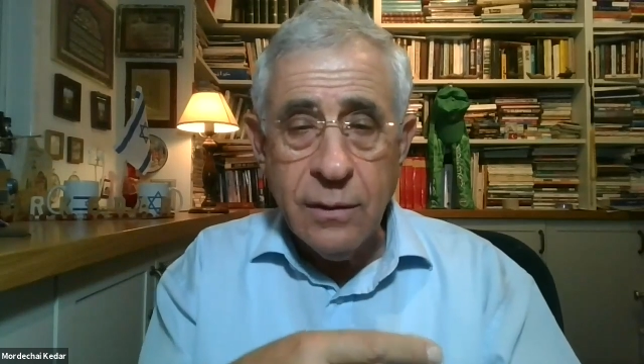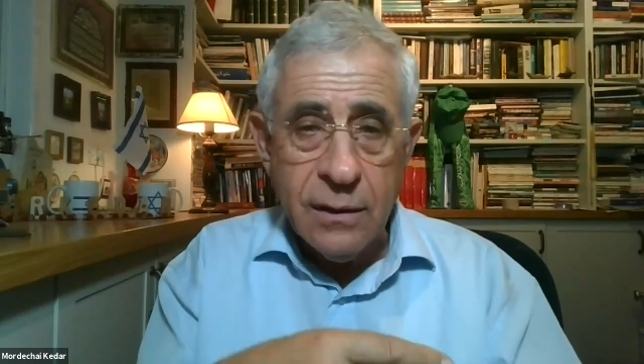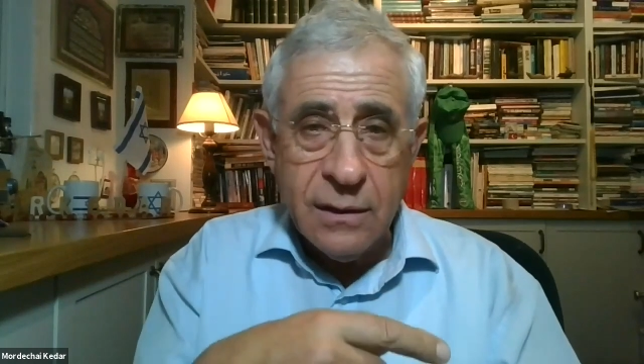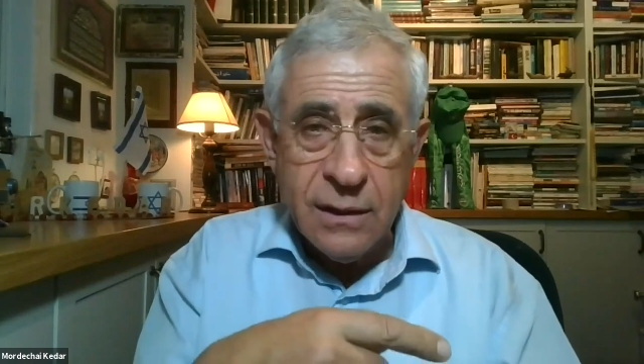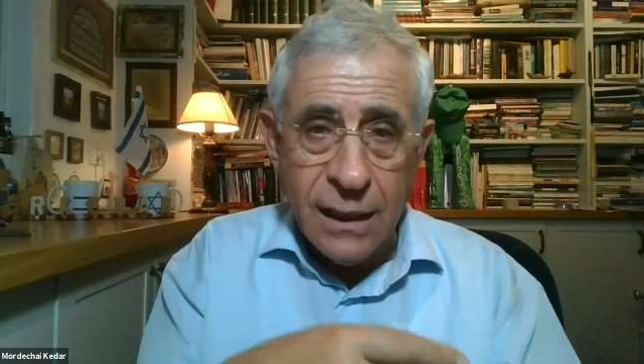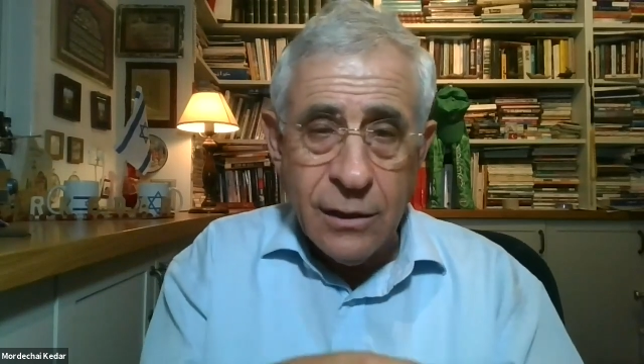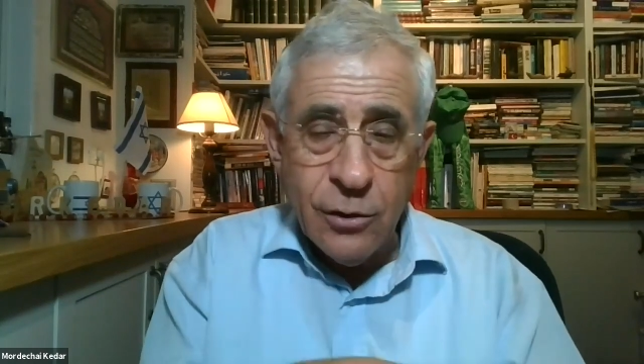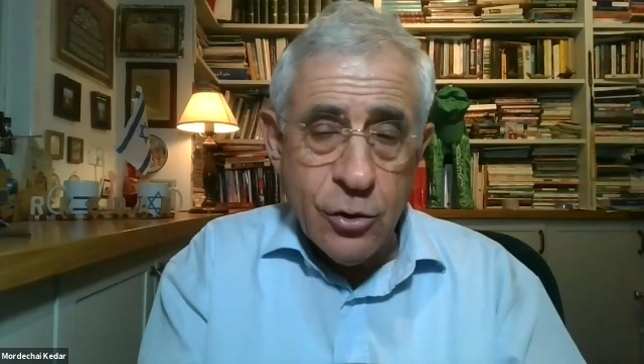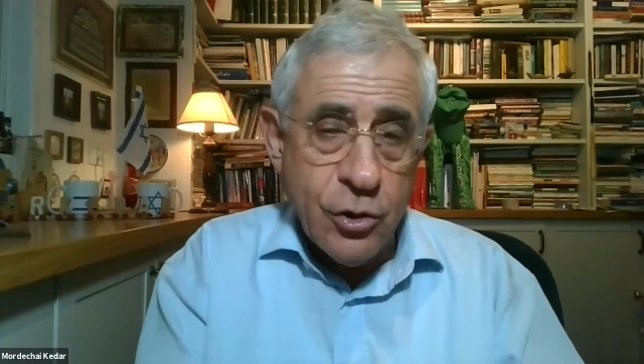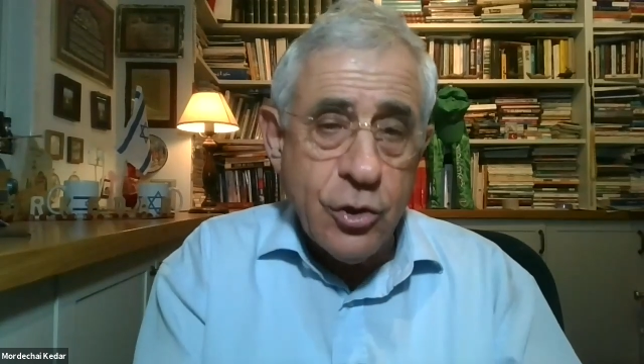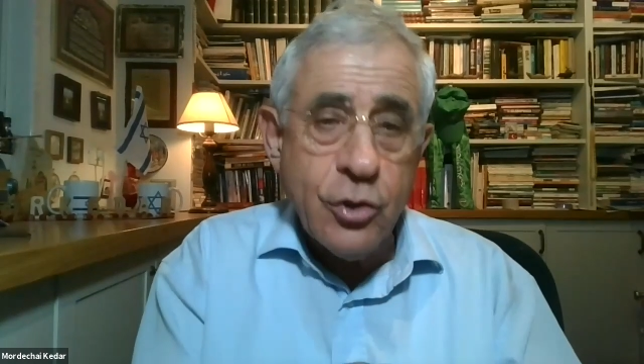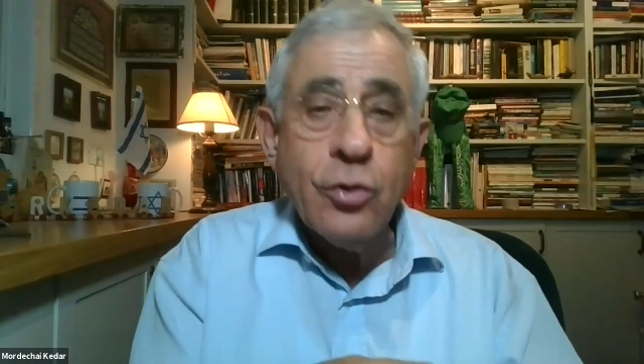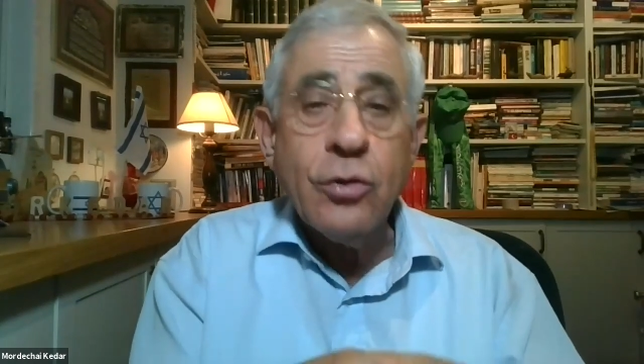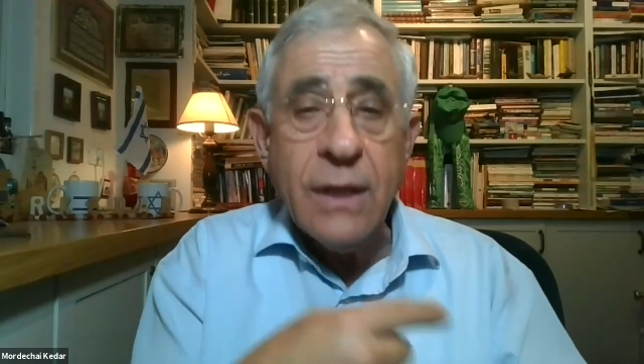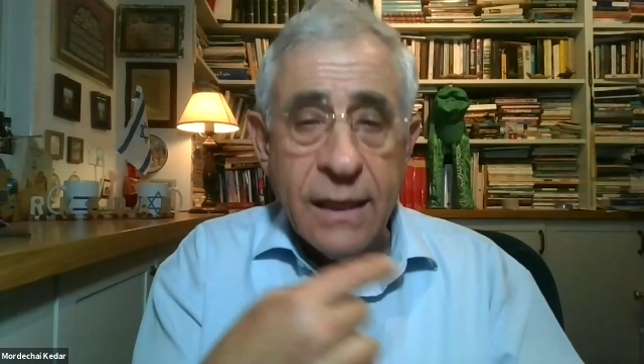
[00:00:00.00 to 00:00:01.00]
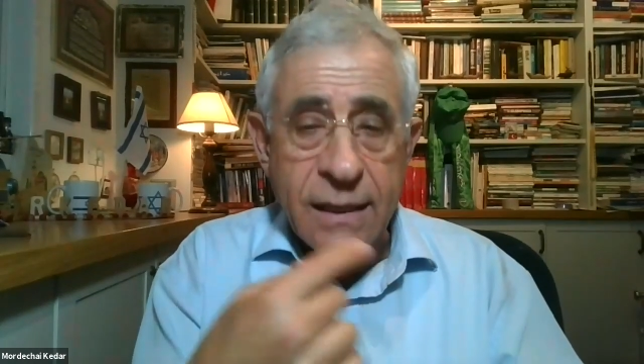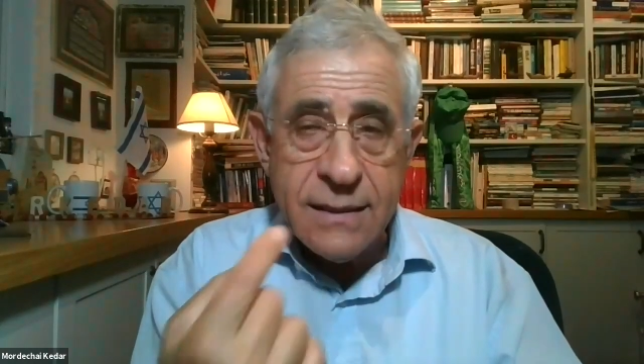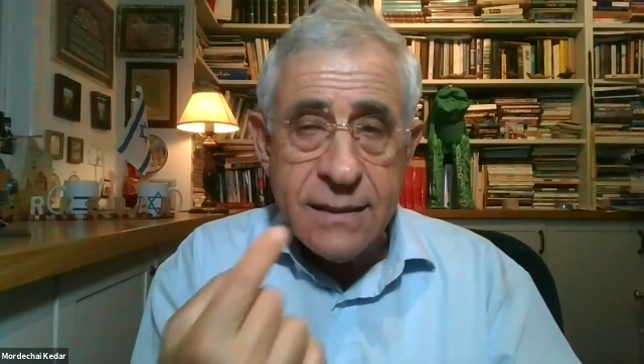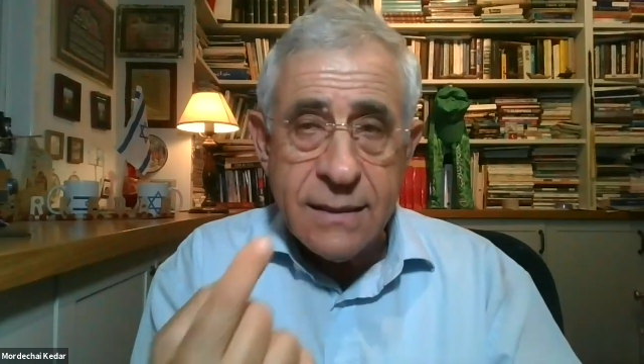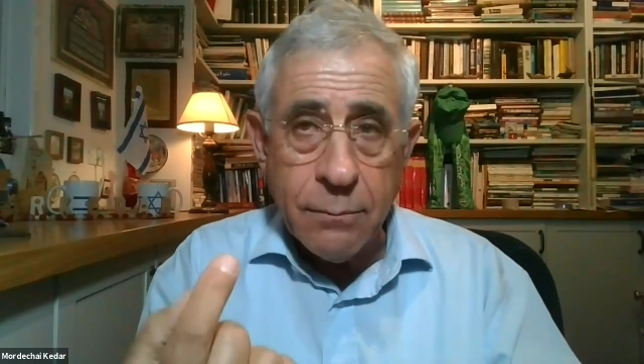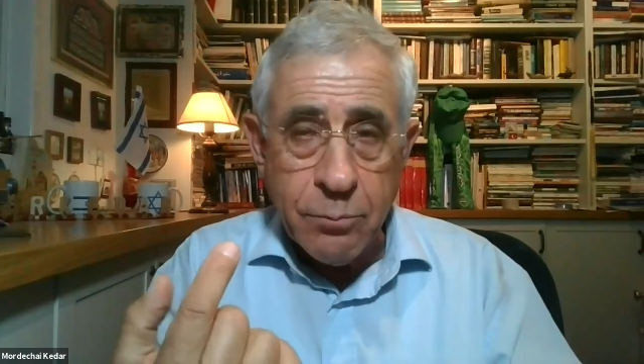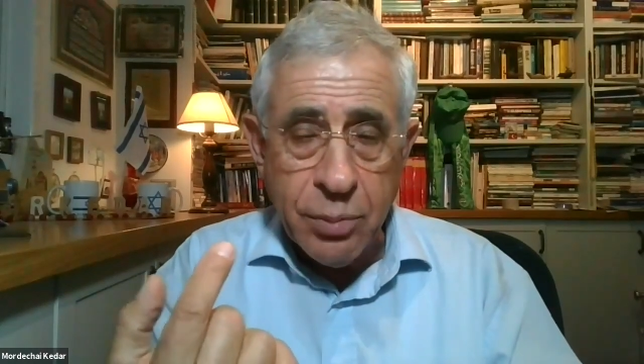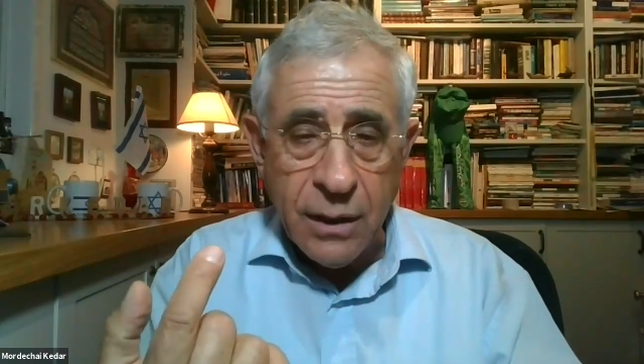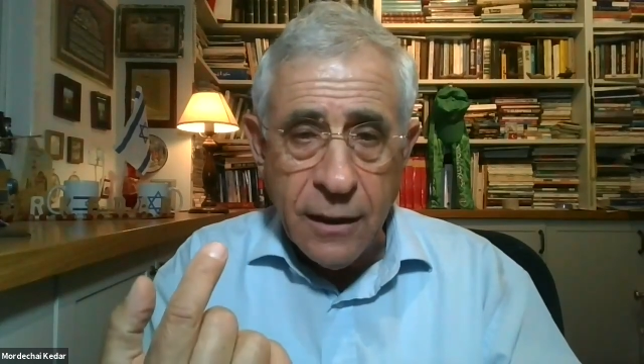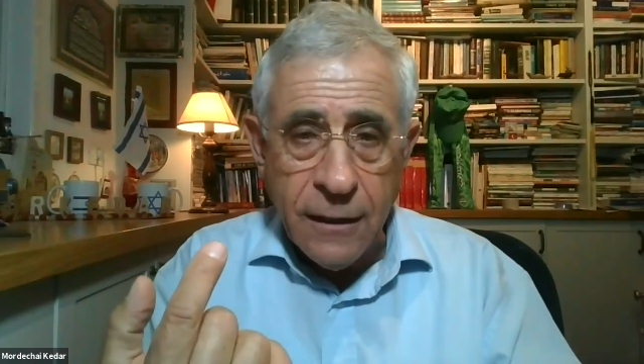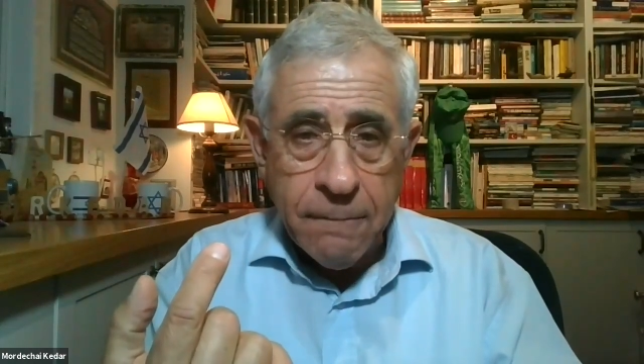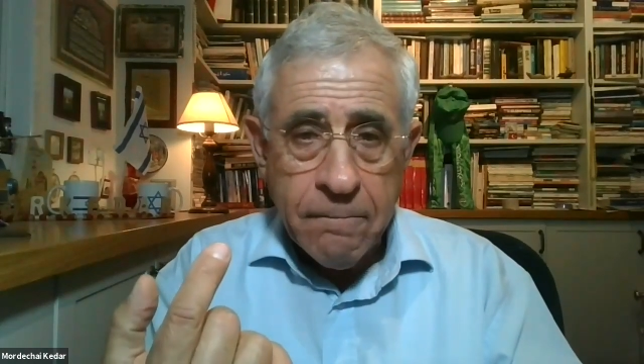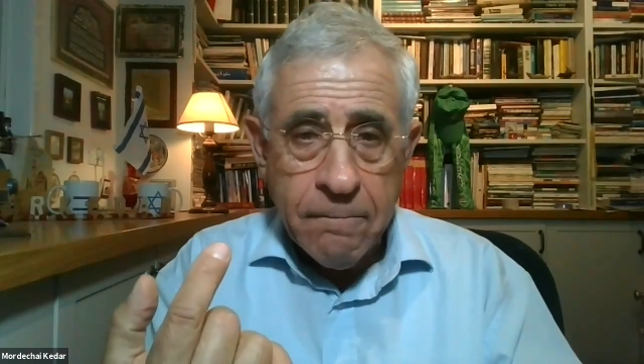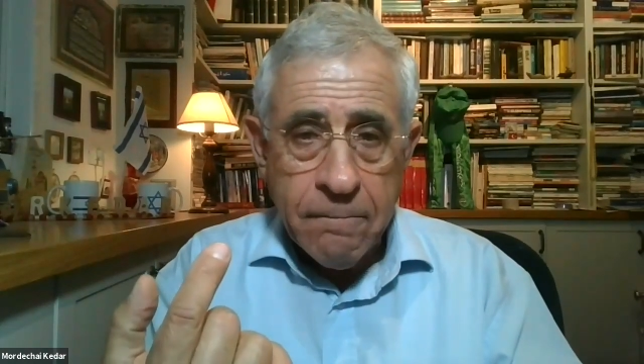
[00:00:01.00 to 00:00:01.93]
the Judaism be